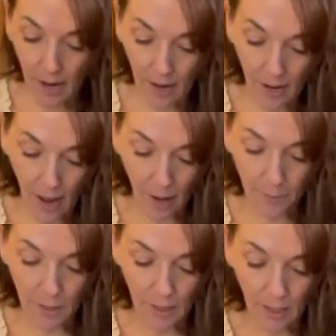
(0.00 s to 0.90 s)
and I'm
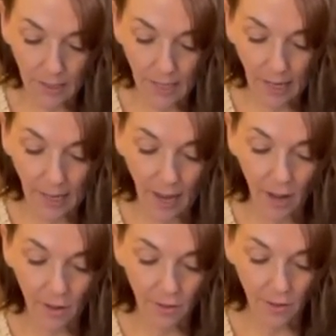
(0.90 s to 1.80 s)
just gonna take
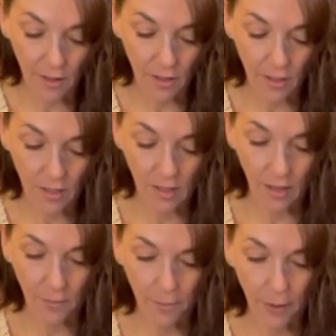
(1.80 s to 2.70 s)
out just
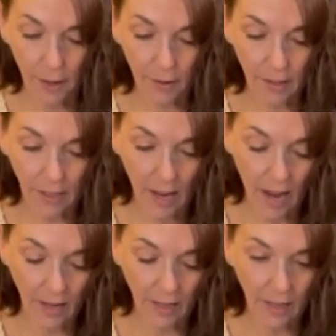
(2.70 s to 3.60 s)
barely
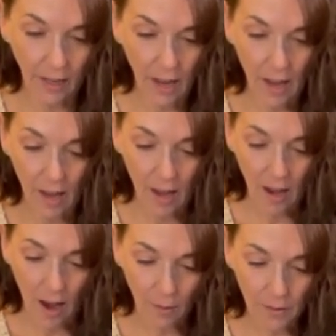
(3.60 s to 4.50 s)
any.
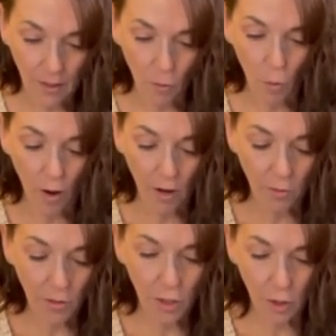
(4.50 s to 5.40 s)
I was at
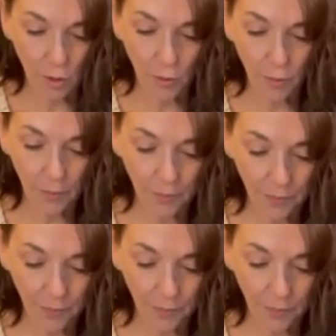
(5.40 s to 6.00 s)
102.